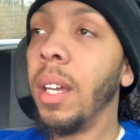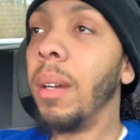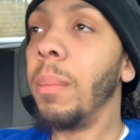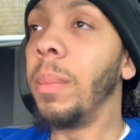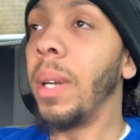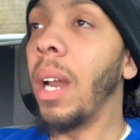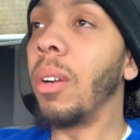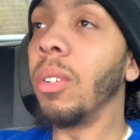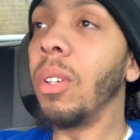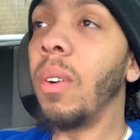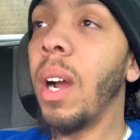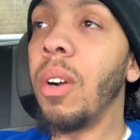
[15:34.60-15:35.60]
but I don't
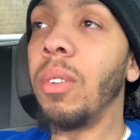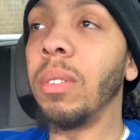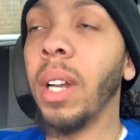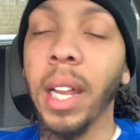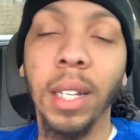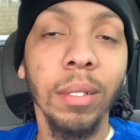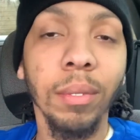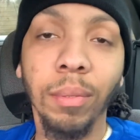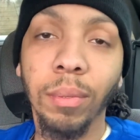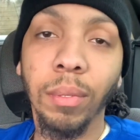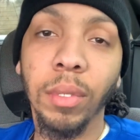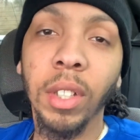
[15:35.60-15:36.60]
go out like
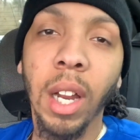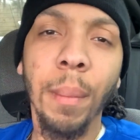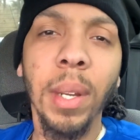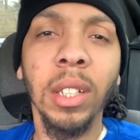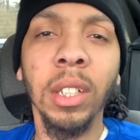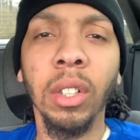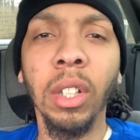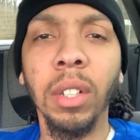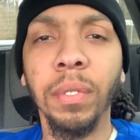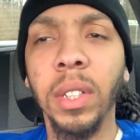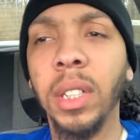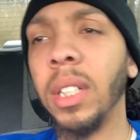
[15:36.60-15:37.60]
you know what I mean, just looking
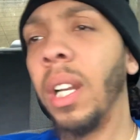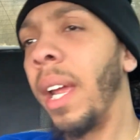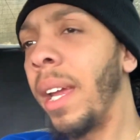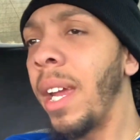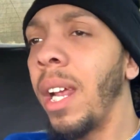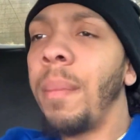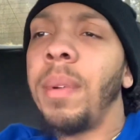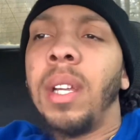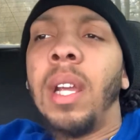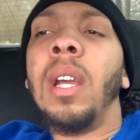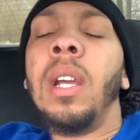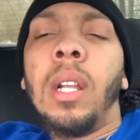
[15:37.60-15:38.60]
for shit. Like, hey, let me
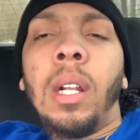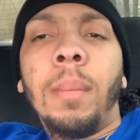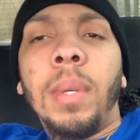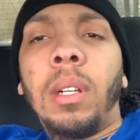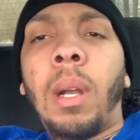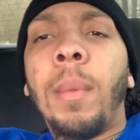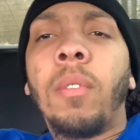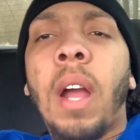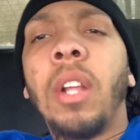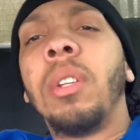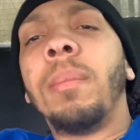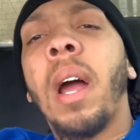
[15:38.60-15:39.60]
let me let me
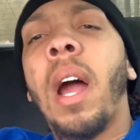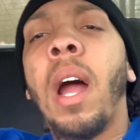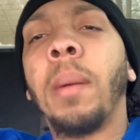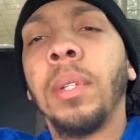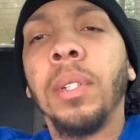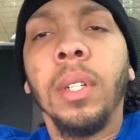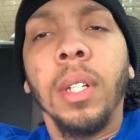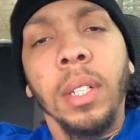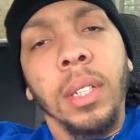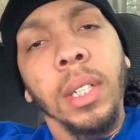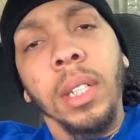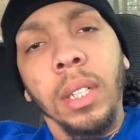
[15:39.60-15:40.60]
ride through my ops hood and
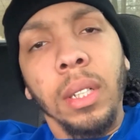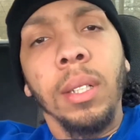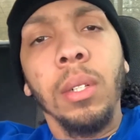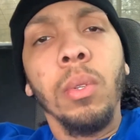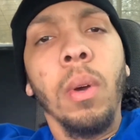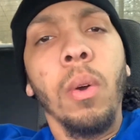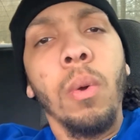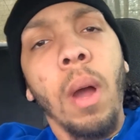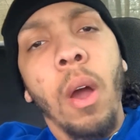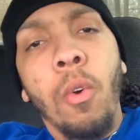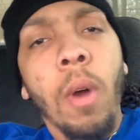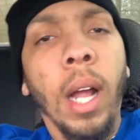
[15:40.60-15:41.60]
see see who who
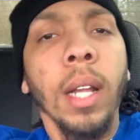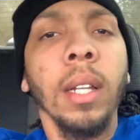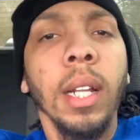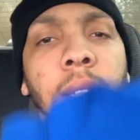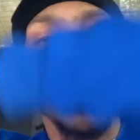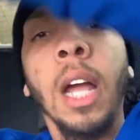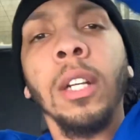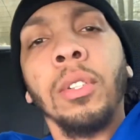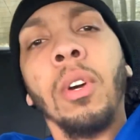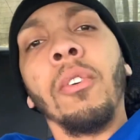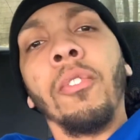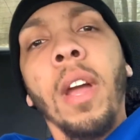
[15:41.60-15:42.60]
who I can let shots
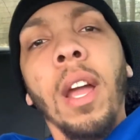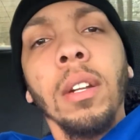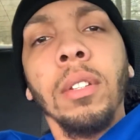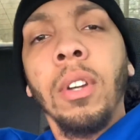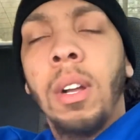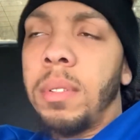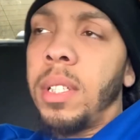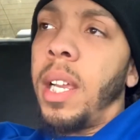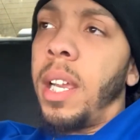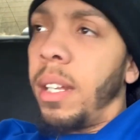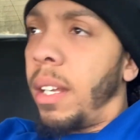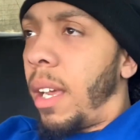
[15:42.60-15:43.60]
off at. You know what I'm
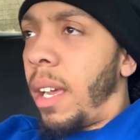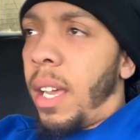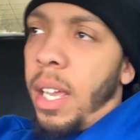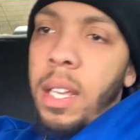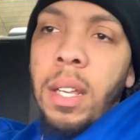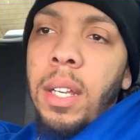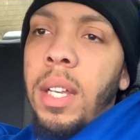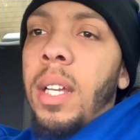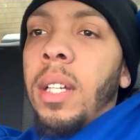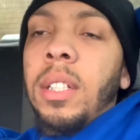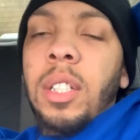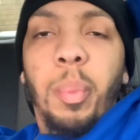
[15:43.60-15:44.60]
saying?
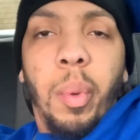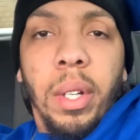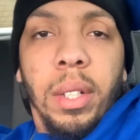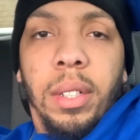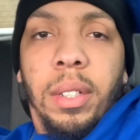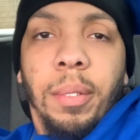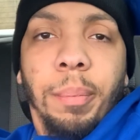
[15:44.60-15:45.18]
just pointless.